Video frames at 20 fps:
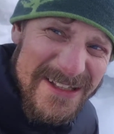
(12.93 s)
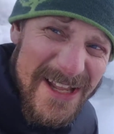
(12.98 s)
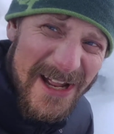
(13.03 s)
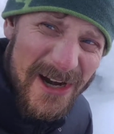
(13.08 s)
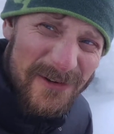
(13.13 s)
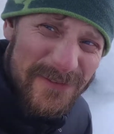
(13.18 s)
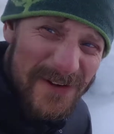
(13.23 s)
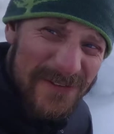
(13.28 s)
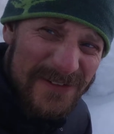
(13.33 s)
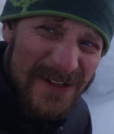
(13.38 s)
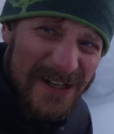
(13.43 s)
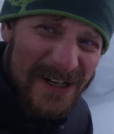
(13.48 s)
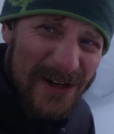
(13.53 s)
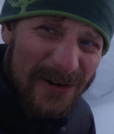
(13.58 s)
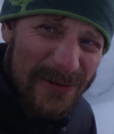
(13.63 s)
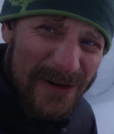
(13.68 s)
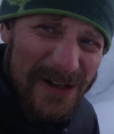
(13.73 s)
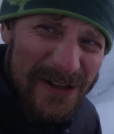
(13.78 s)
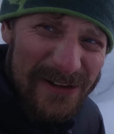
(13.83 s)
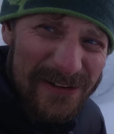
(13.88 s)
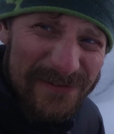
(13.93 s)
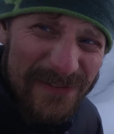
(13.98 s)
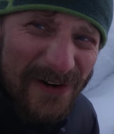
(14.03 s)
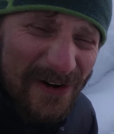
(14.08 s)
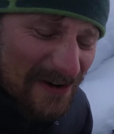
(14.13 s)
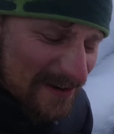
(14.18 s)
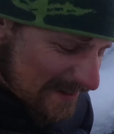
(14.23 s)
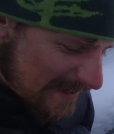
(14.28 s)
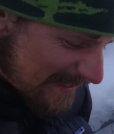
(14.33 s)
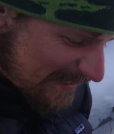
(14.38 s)
10 or 15 degrees
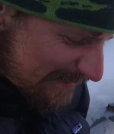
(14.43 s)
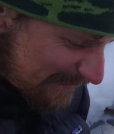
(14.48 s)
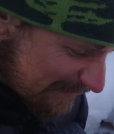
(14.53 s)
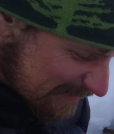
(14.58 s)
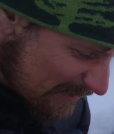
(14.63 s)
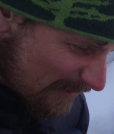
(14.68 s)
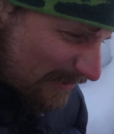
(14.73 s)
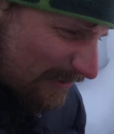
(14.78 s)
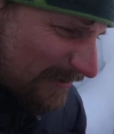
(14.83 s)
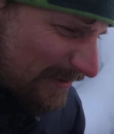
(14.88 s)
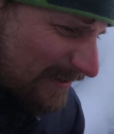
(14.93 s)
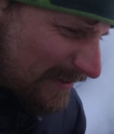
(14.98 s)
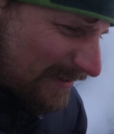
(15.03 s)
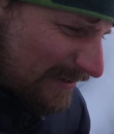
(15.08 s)
Fahrenheit, so